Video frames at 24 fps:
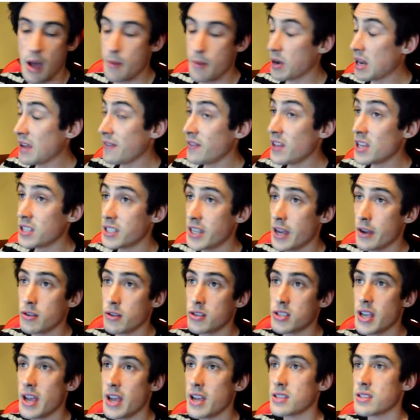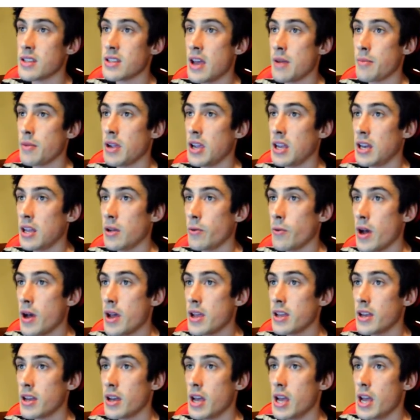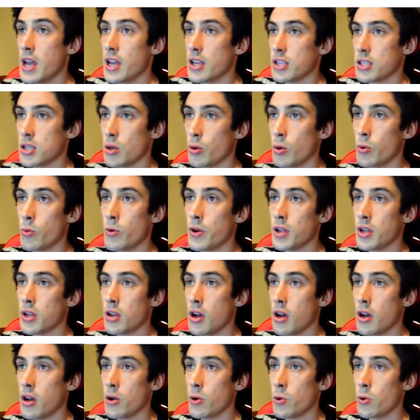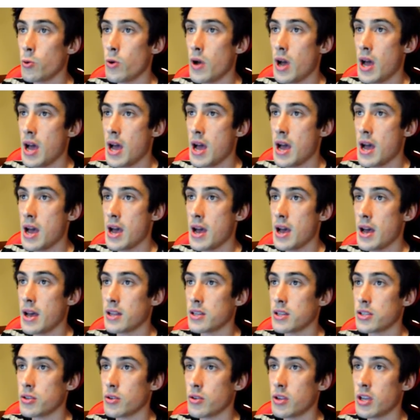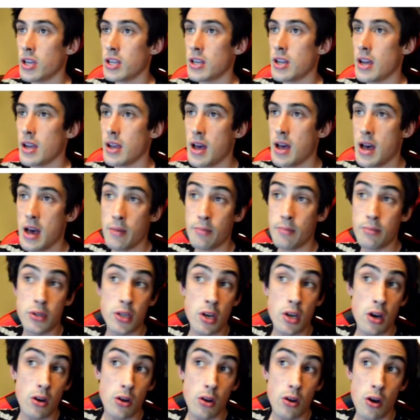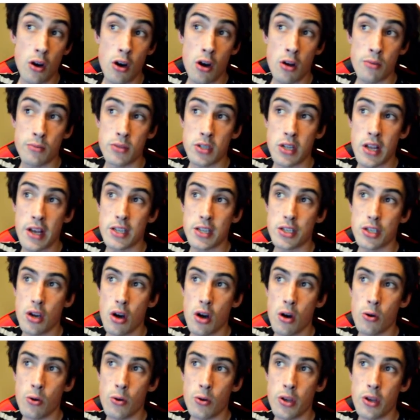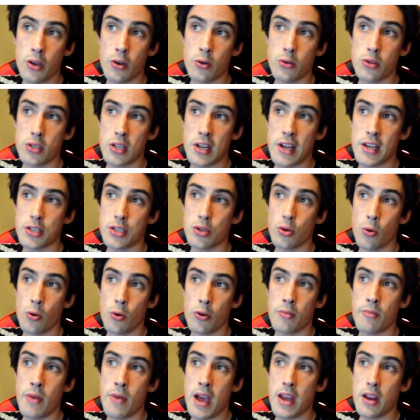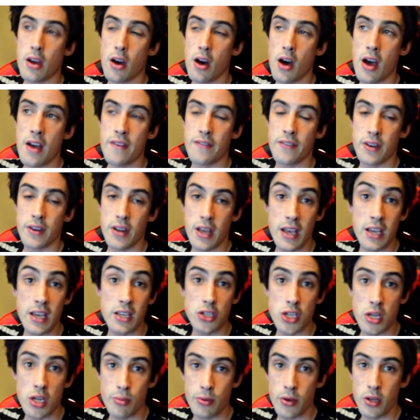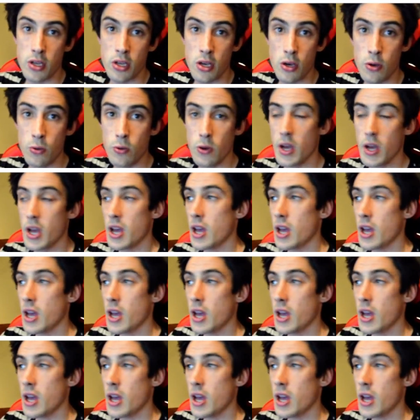I believe that's how you say his name anyway. So we want to go to github.com/goldq/automate-eGPU.